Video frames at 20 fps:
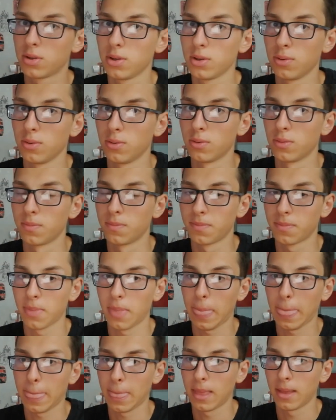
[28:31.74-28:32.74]
two,
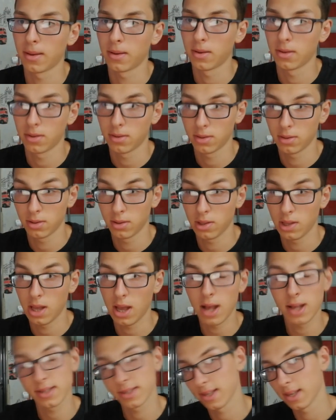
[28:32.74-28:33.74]

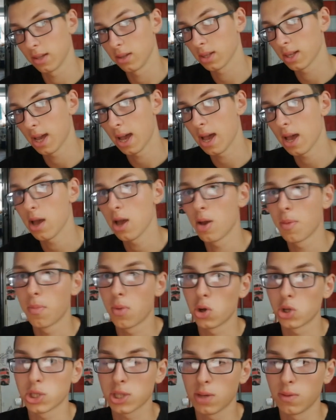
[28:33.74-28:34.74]
Azelka,
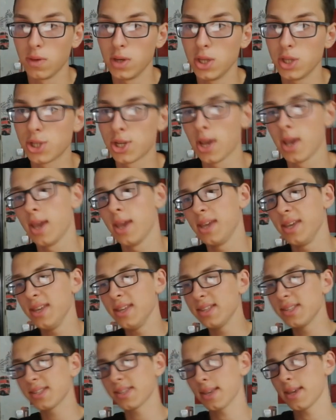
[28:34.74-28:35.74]
Moskvich.
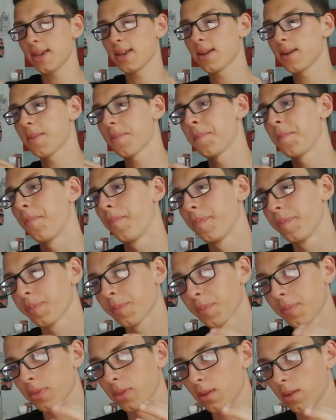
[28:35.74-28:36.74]
It's a um,
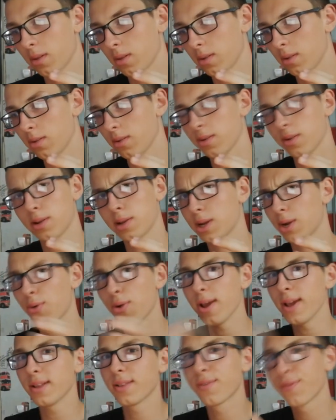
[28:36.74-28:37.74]

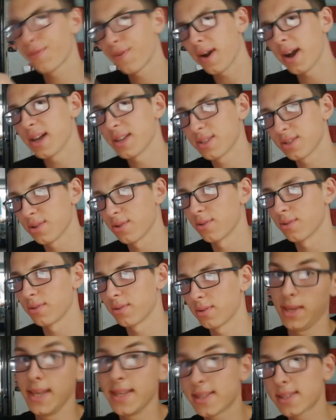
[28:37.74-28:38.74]

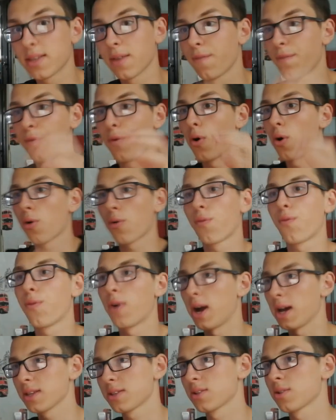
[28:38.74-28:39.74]
grandfather. It's a
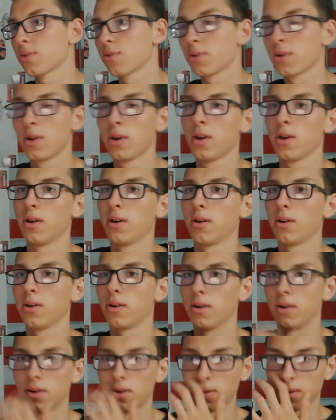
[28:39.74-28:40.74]
forefather
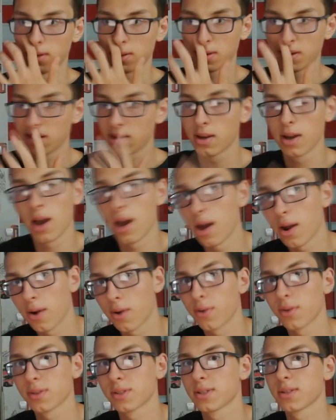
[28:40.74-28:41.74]
uh,
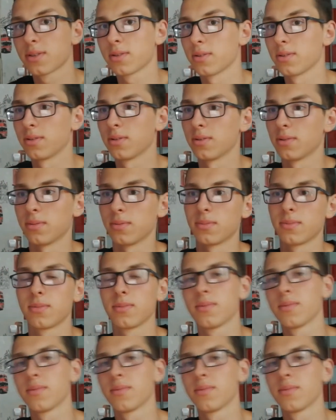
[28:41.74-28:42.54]
cars uh,